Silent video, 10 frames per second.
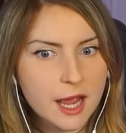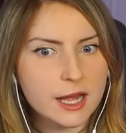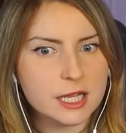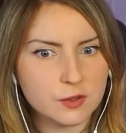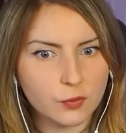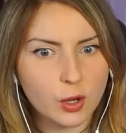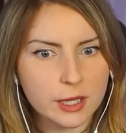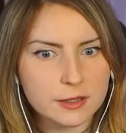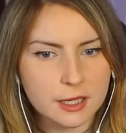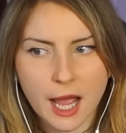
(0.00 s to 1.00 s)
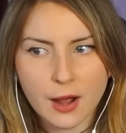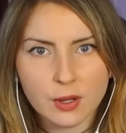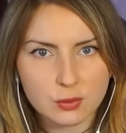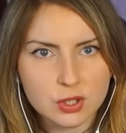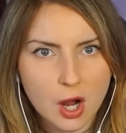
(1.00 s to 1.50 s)
and his voice, like how he
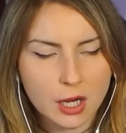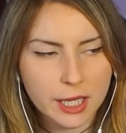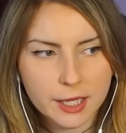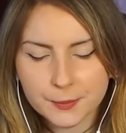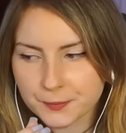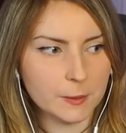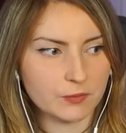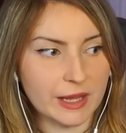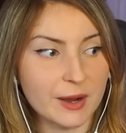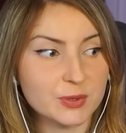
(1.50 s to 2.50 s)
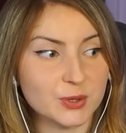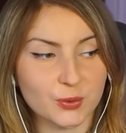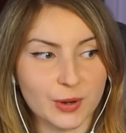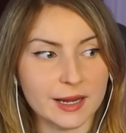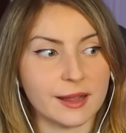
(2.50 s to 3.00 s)
was talking. That was
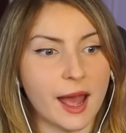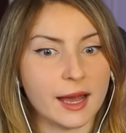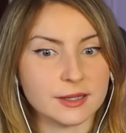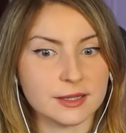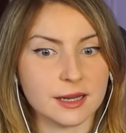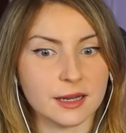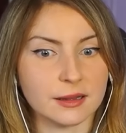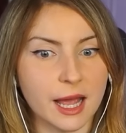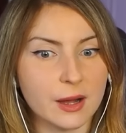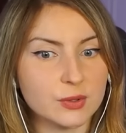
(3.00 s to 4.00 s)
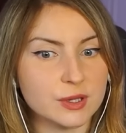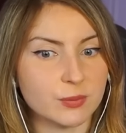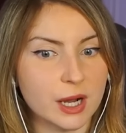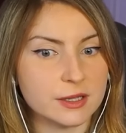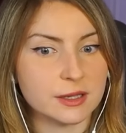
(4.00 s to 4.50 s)
great casting. That was
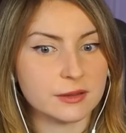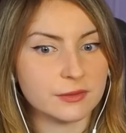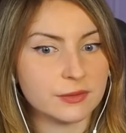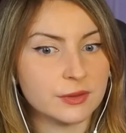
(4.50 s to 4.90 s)
impressive.